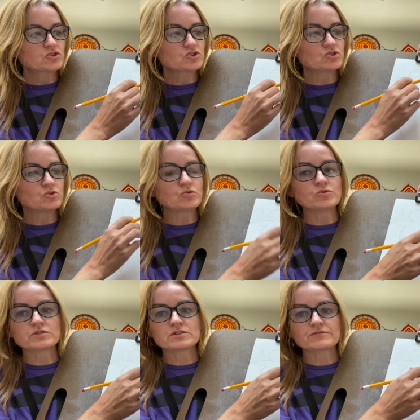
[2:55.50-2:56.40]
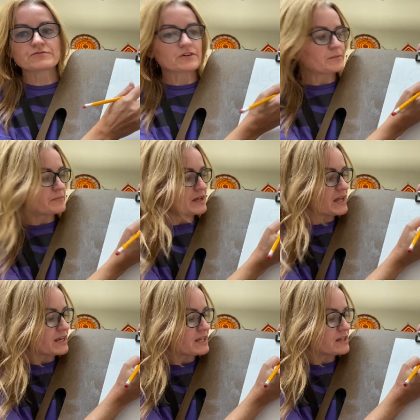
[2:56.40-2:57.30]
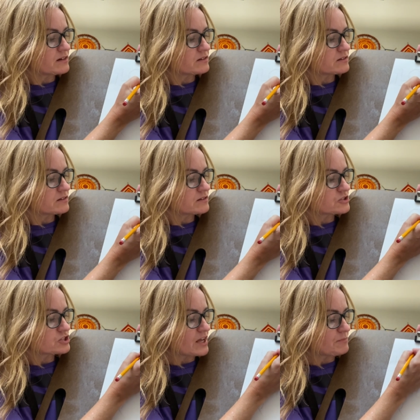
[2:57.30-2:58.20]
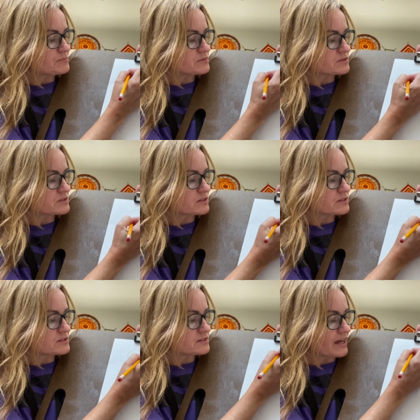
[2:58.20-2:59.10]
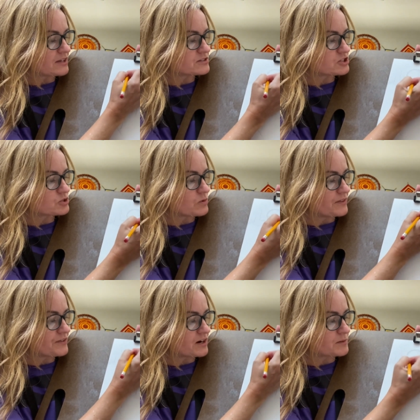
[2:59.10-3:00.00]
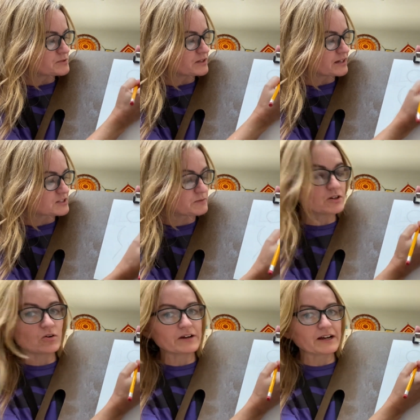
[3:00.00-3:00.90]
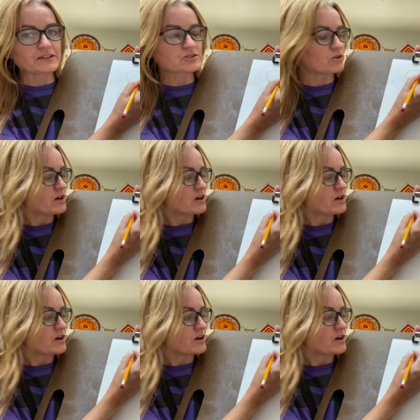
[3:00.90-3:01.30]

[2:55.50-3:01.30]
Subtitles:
choose from any shapes and styles that you want the arms and legs to be going on. So